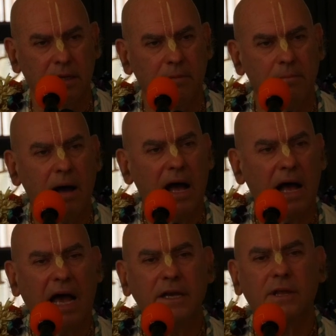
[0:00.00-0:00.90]

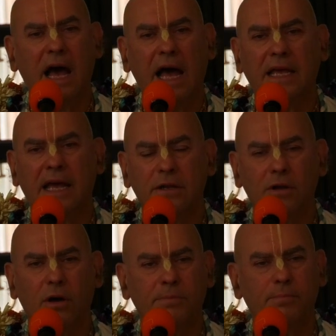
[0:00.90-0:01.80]
I
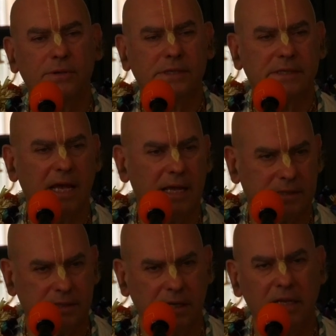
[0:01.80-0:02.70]
cannot
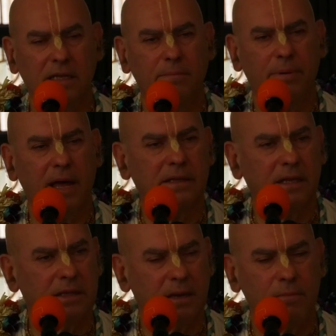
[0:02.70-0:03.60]
possess
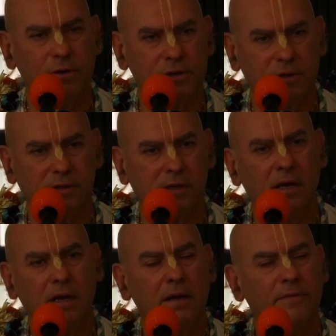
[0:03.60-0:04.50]
independent emotions
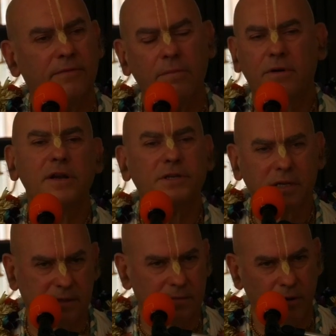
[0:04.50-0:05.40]
from
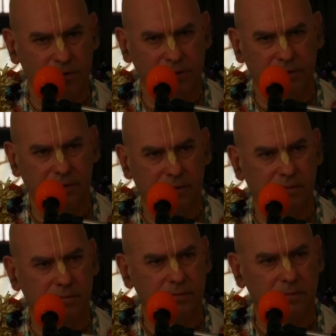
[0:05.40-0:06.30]
Krishna's
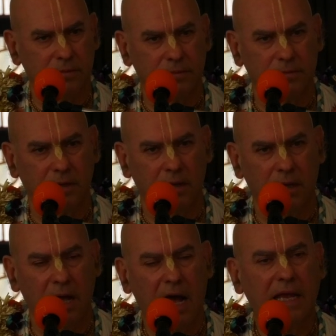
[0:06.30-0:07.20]
emotions.
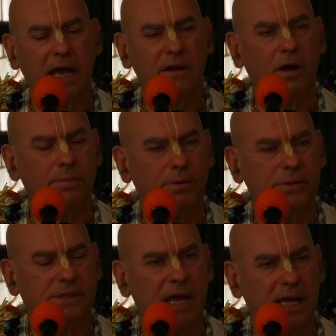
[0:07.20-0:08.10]
I cannot
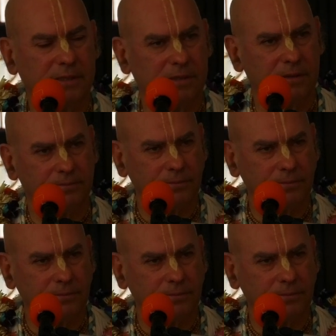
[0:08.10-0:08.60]
possess